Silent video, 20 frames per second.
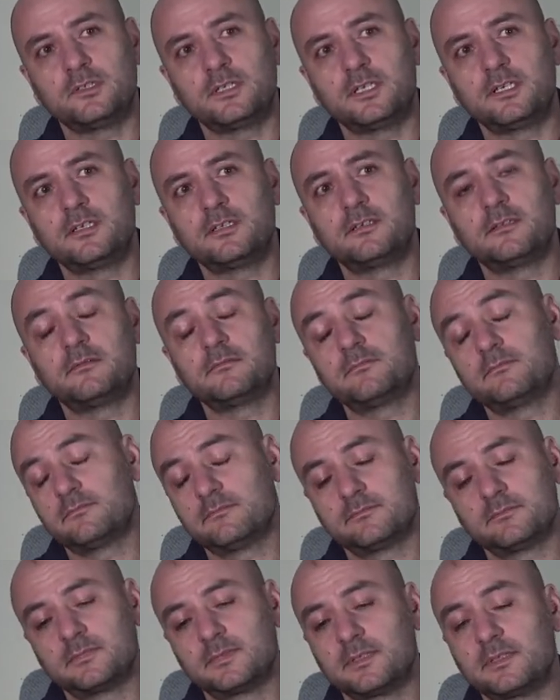And
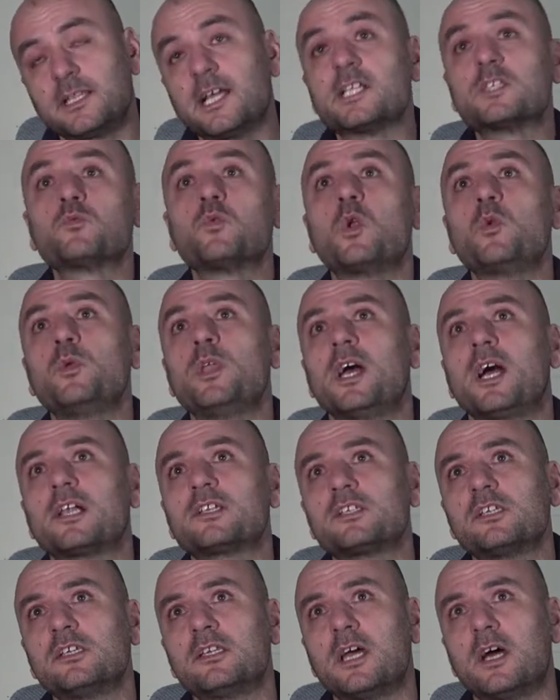that's what we're
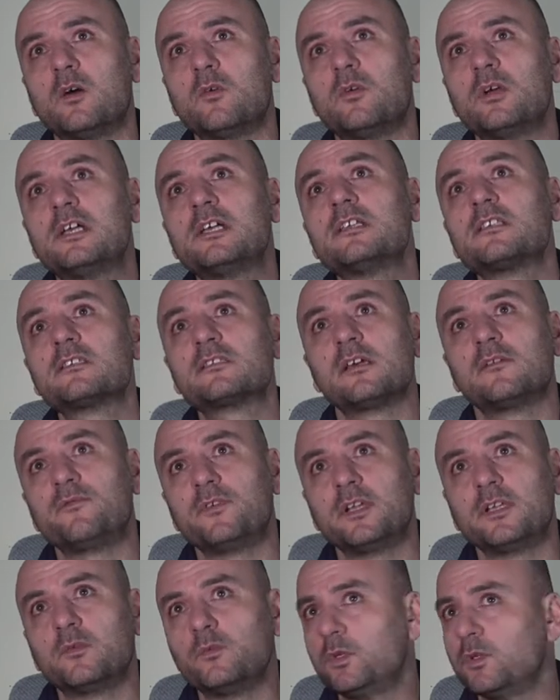actually now
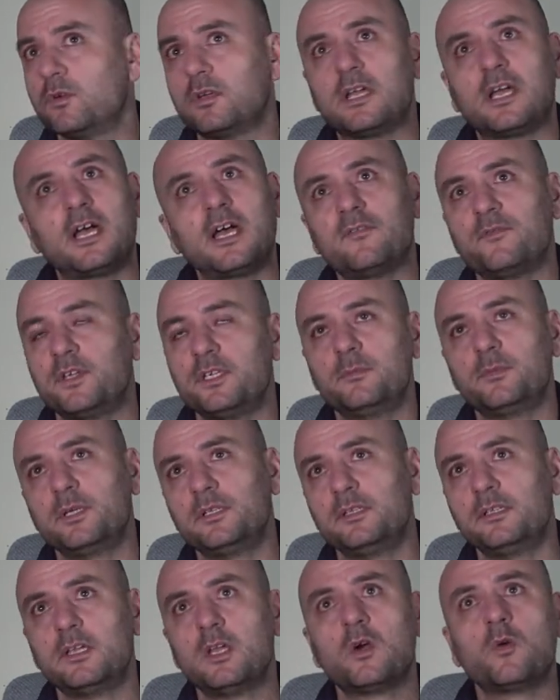suffering. We don't have
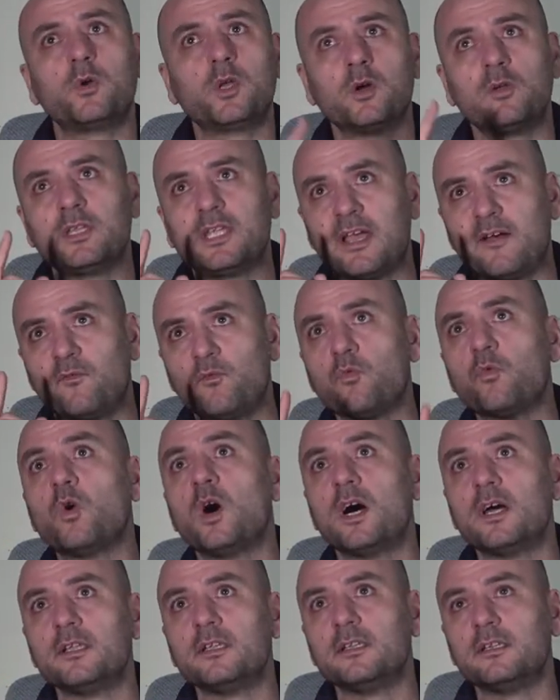anybody. Yeah. We only have
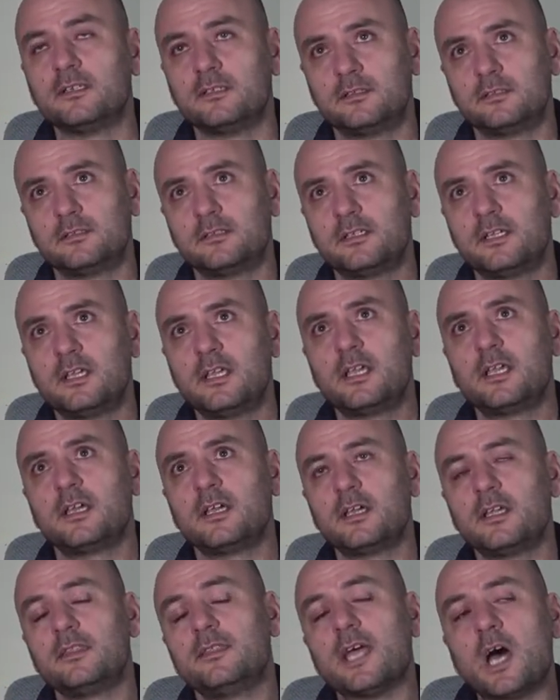one,
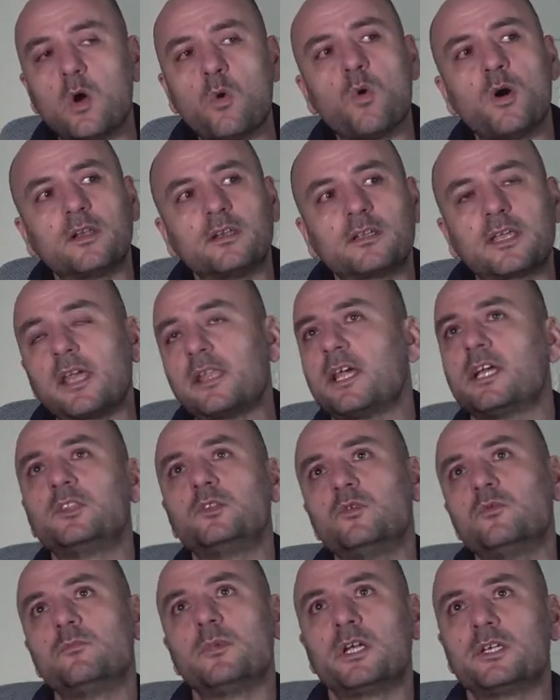and that one cannot
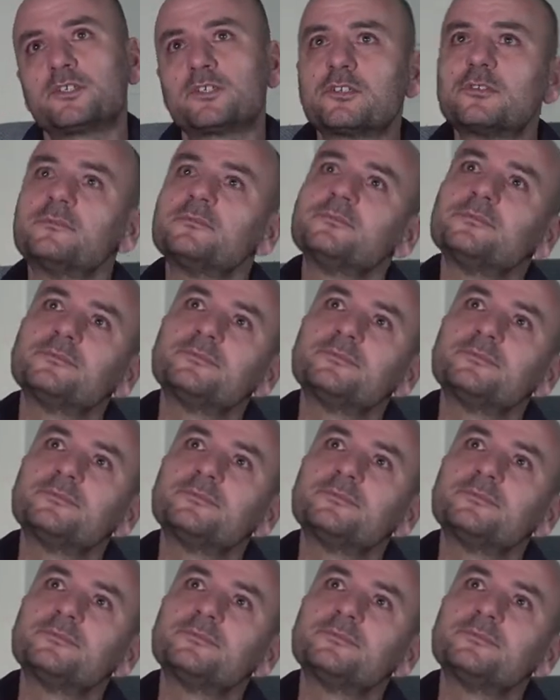do much. Yeah.